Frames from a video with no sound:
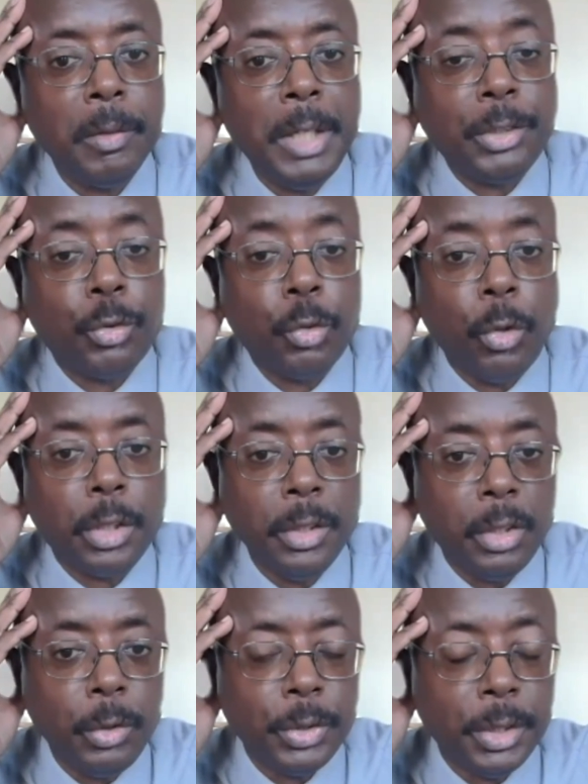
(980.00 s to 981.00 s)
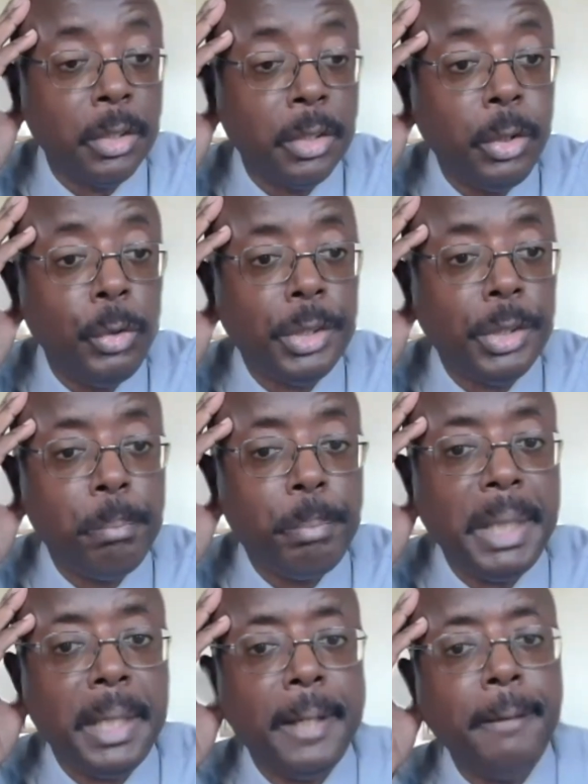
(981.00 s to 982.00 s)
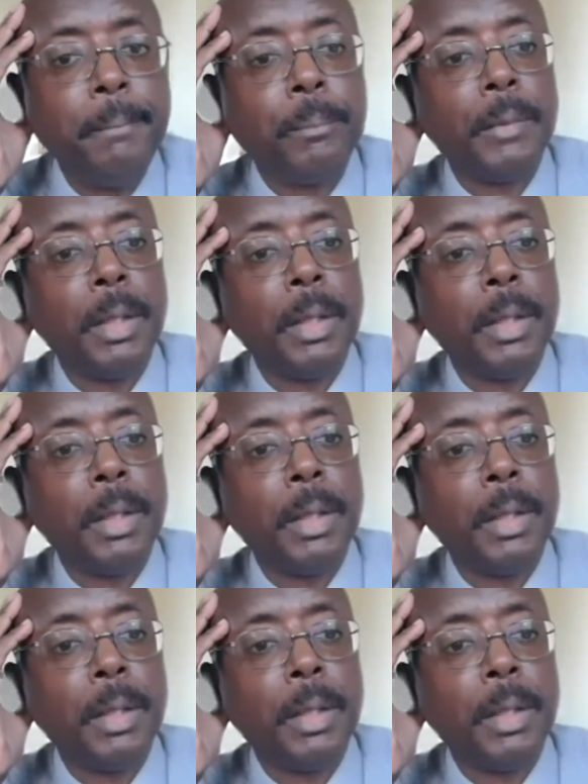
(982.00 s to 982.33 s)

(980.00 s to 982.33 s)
let's draw a conclusion. The conclusion being,